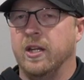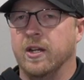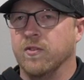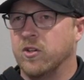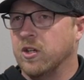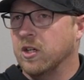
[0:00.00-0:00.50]

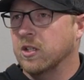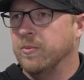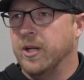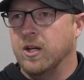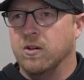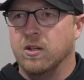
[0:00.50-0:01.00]
Never talked
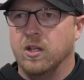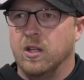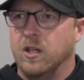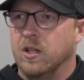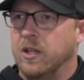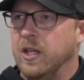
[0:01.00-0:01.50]
about
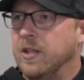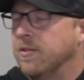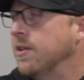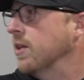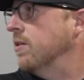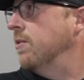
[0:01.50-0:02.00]

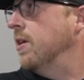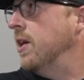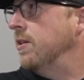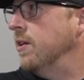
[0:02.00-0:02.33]
insecticides.